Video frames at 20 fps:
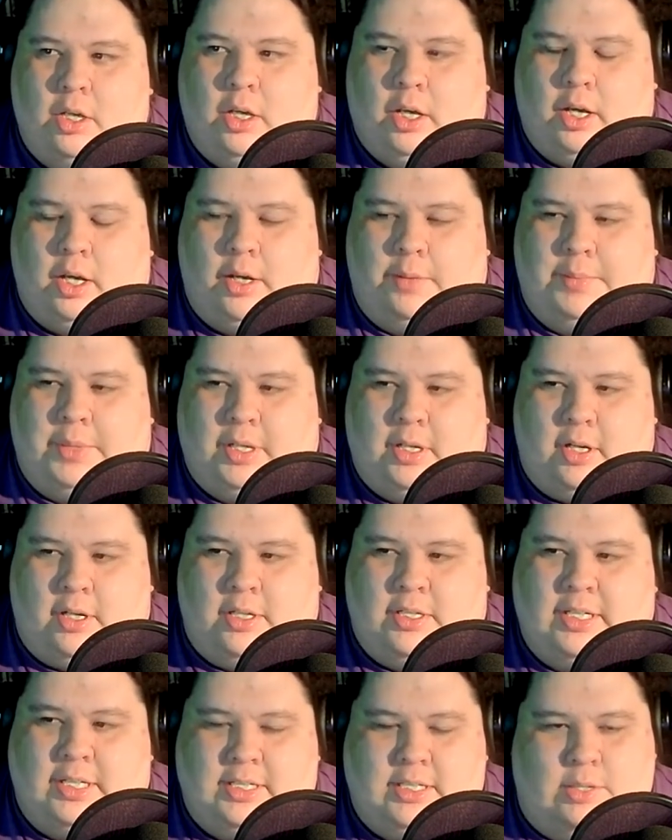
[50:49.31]
um, the
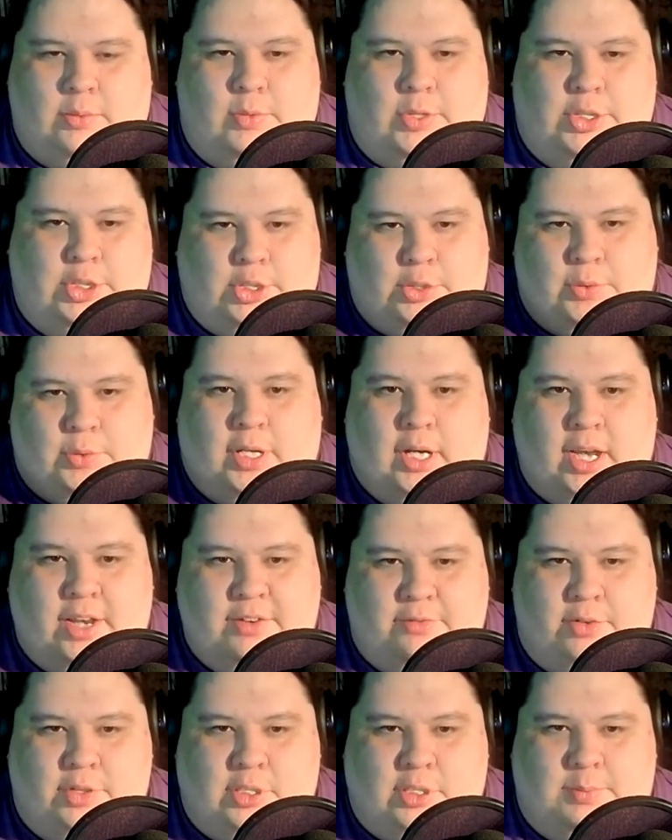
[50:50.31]
context in which you and I
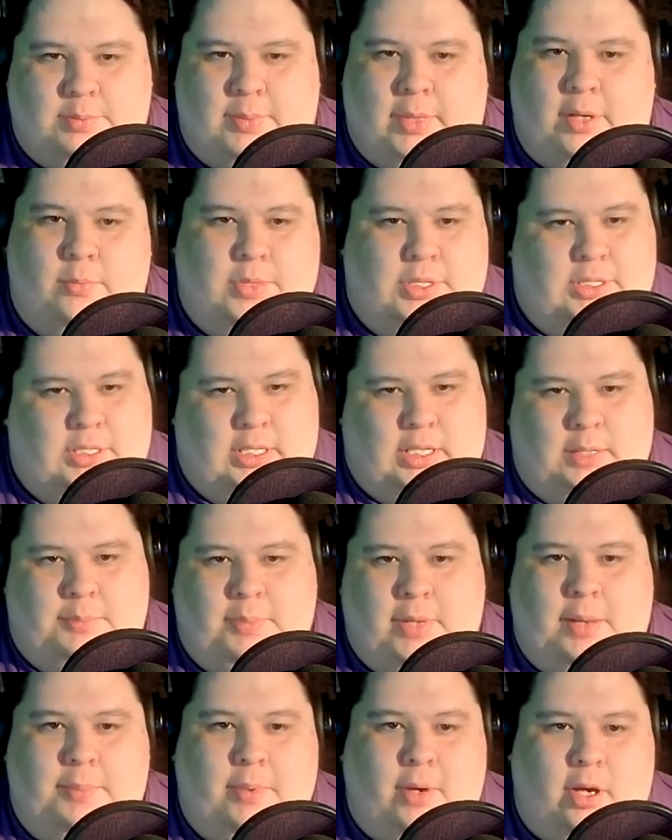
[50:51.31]
first met was the B
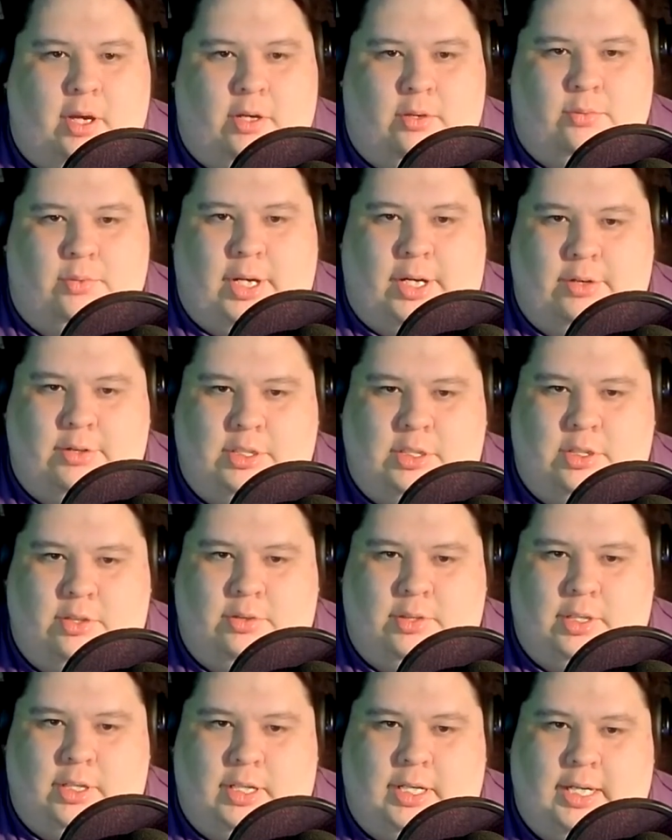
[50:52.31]
I P O C Writers
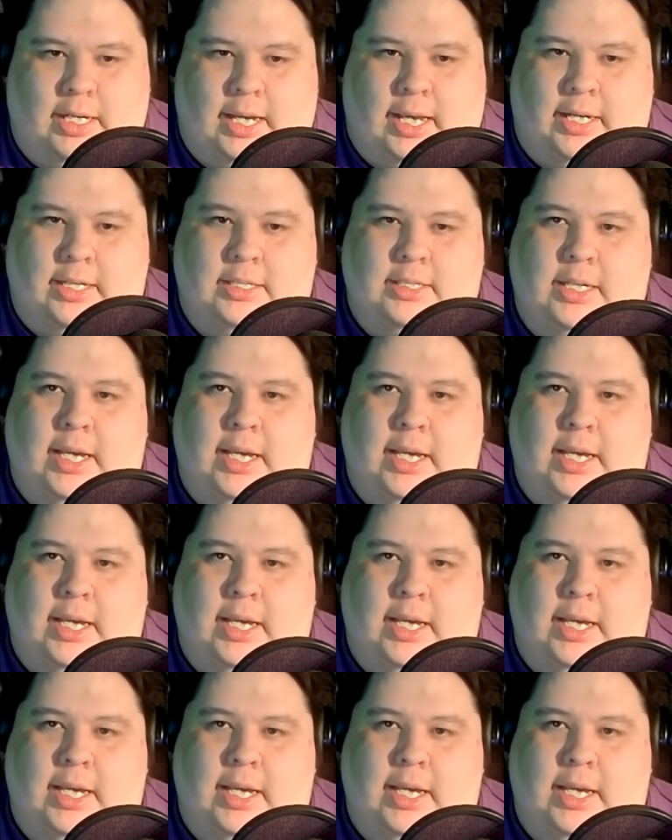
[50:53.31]
Connect,